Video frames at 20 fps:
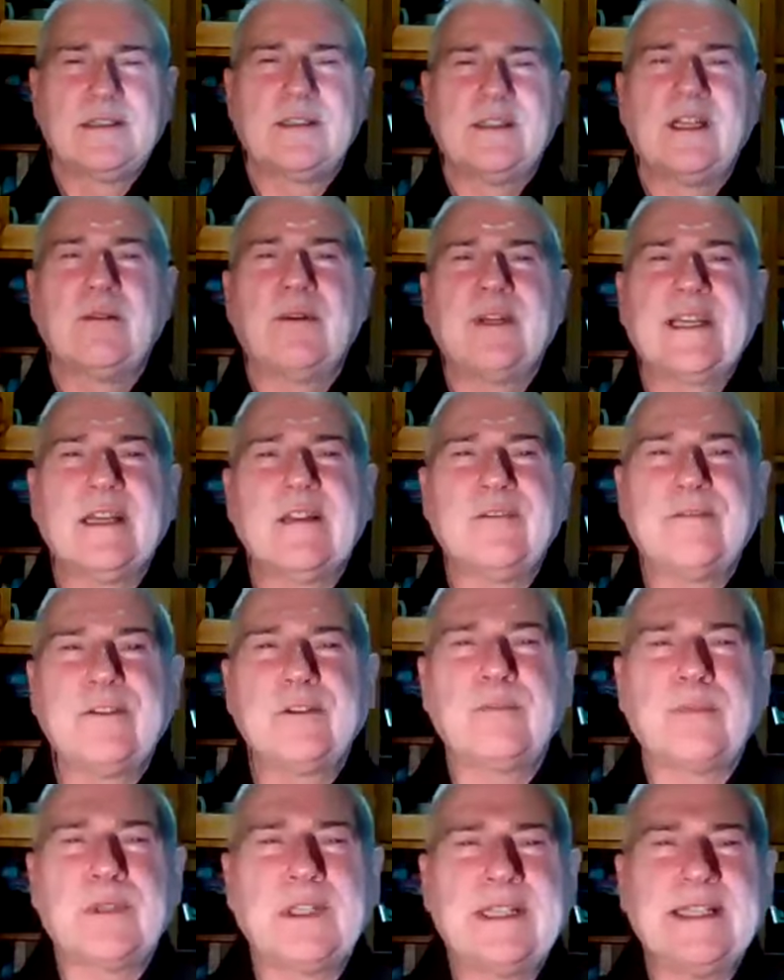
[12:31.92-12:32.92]
So now we can
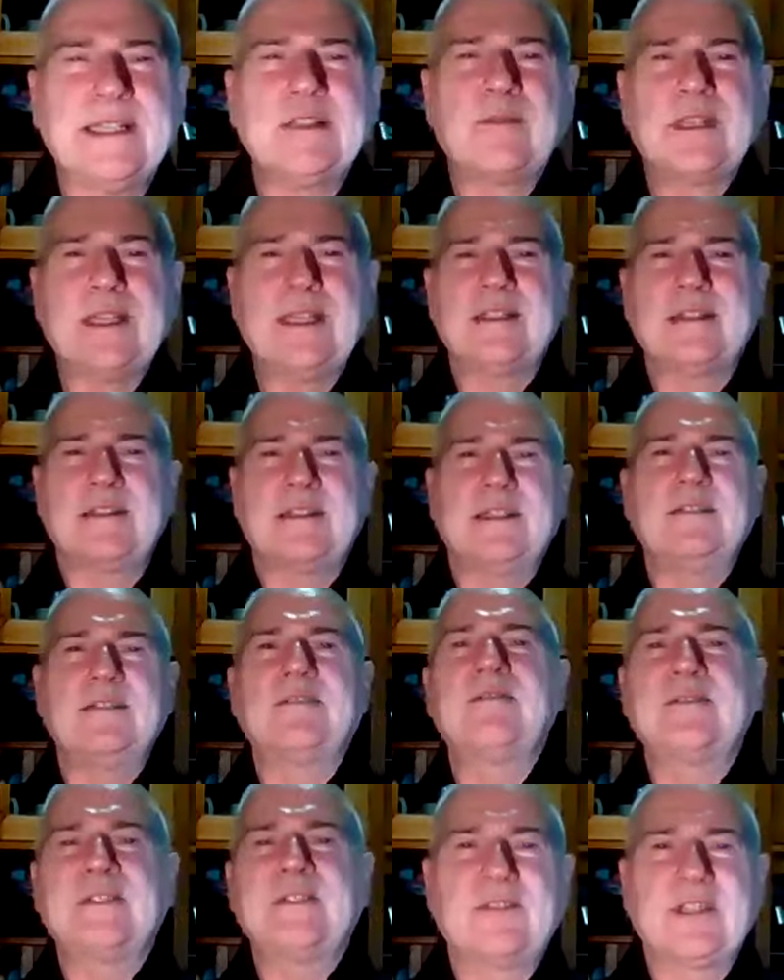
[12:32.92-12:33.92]
feel pleased with
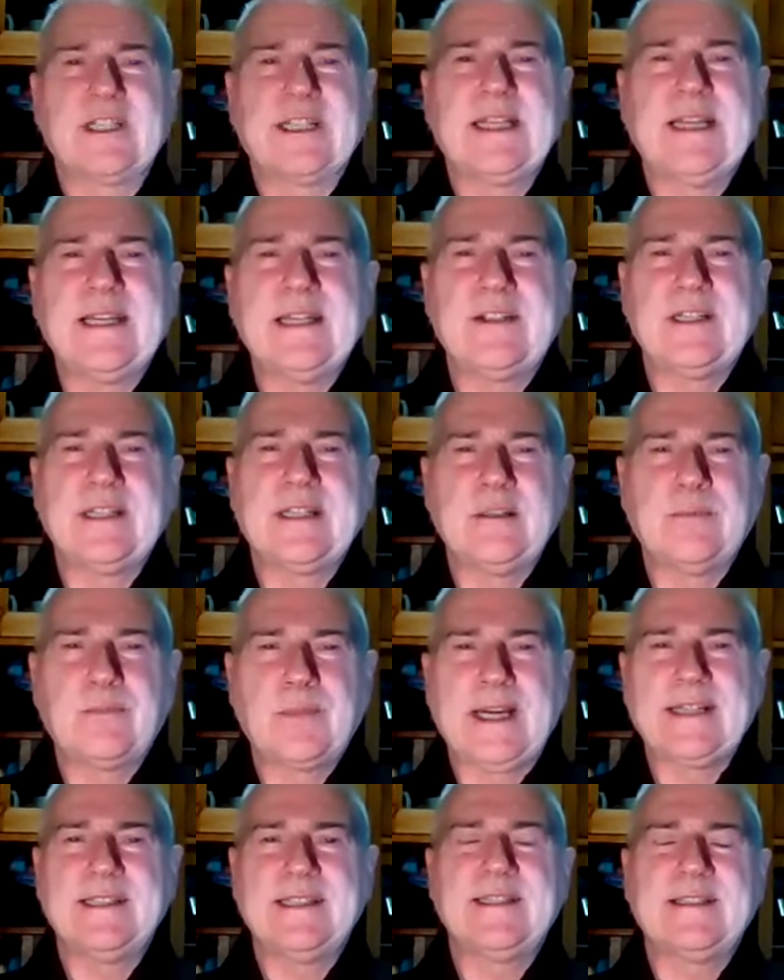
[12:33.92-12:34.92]
ourselves for engaging in the
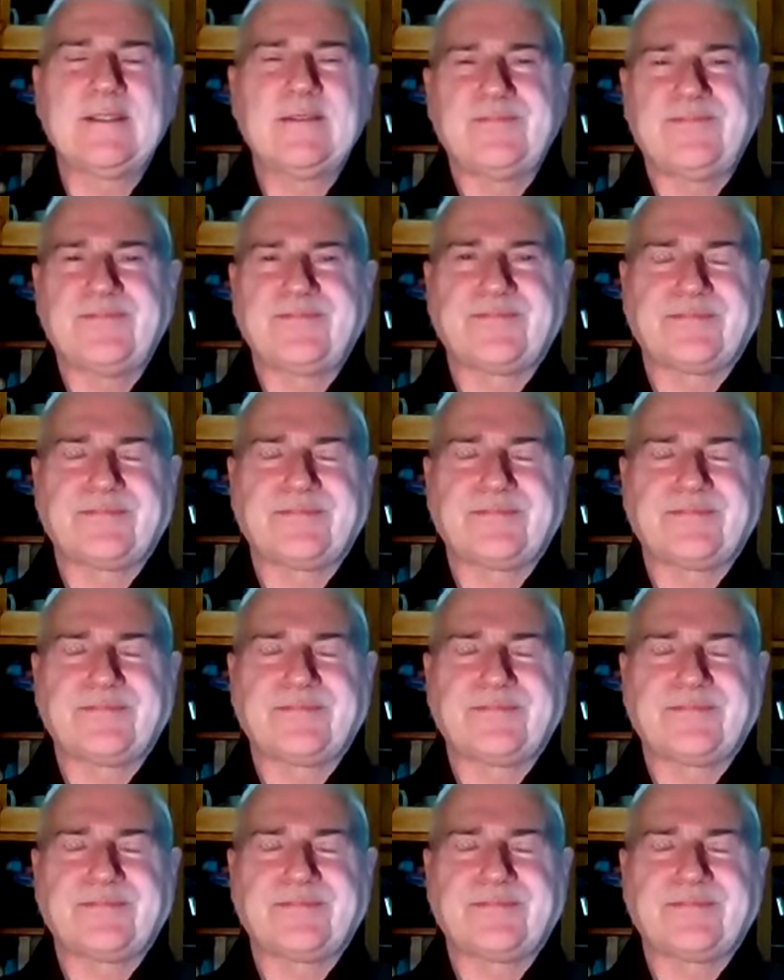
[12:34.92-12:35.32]
practice.